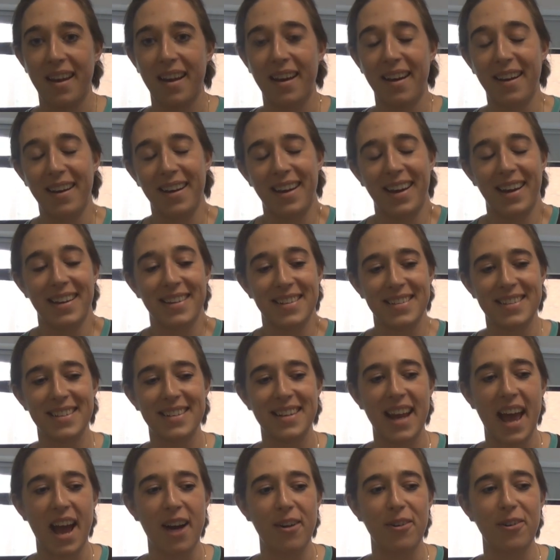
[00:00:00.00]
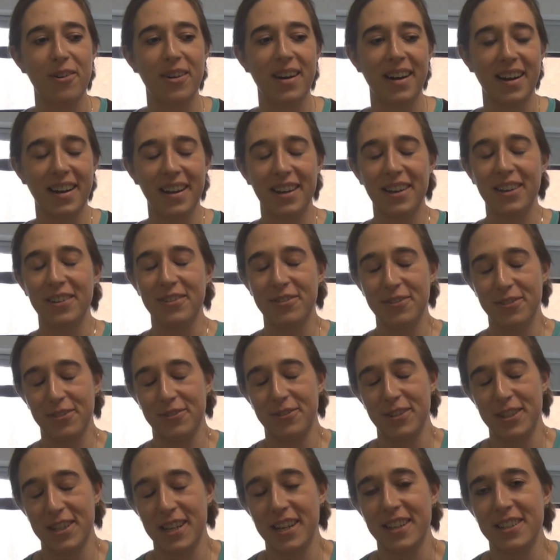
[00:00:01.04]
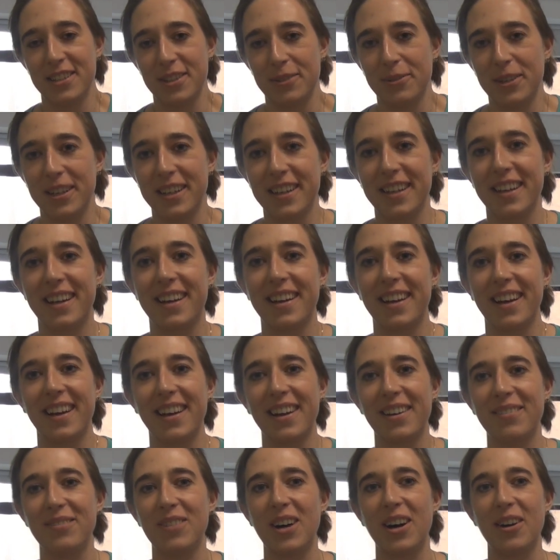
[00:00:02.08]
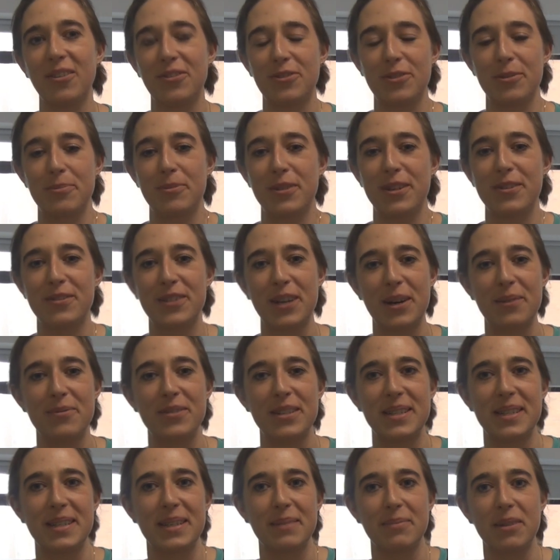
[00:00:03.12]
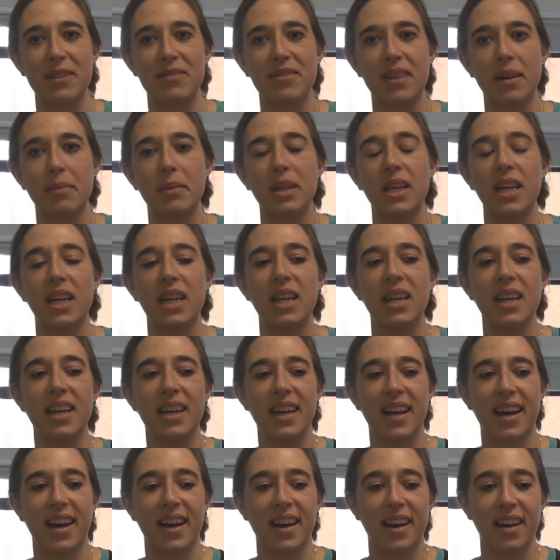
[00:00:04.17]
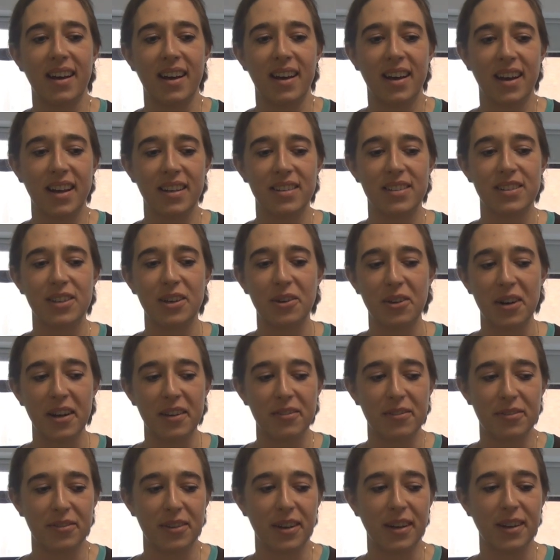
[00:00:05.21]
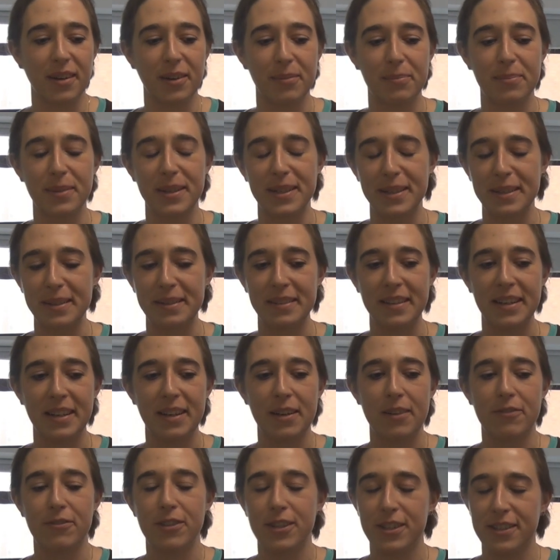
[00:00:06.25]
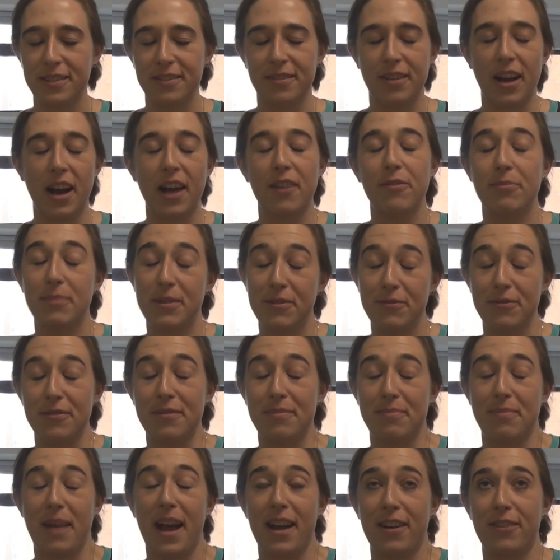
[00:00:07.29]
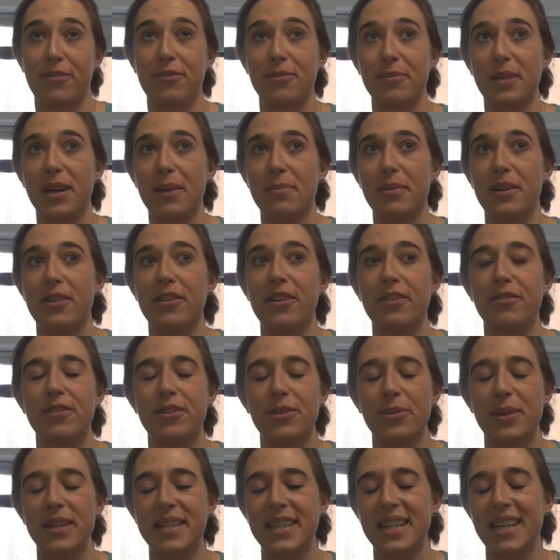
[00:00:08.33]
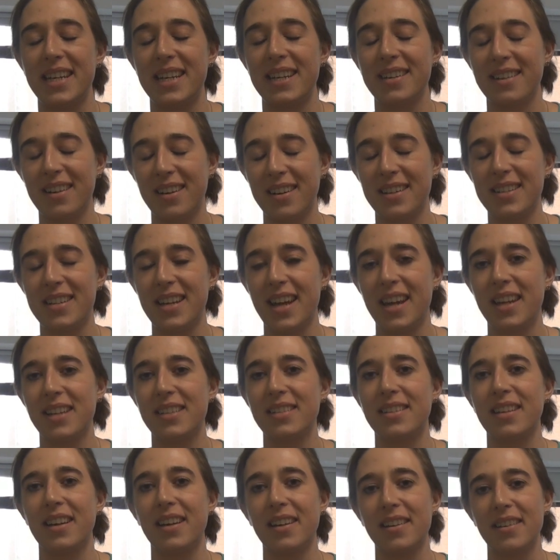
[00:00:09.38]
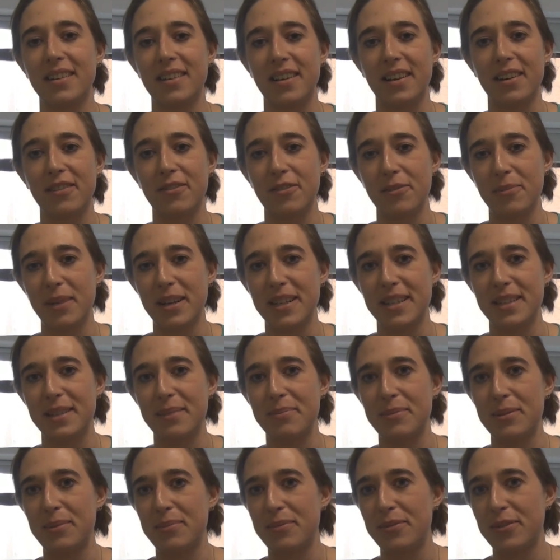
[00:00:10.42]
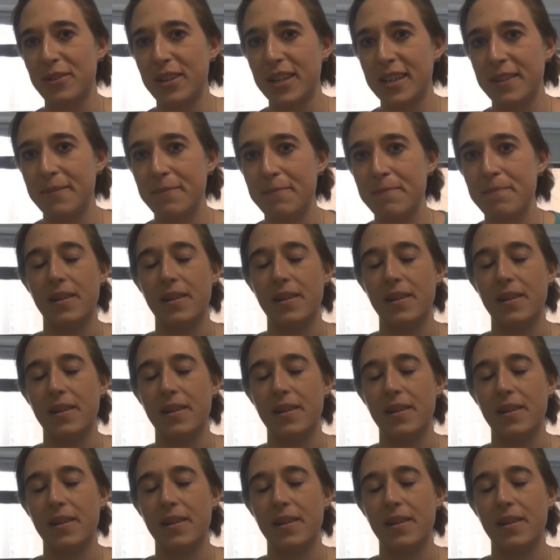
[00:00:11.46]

And now I have returned to work after a brief time visiting my family, and so I have been back from Liberia for 29 days and I've remained symptom-free.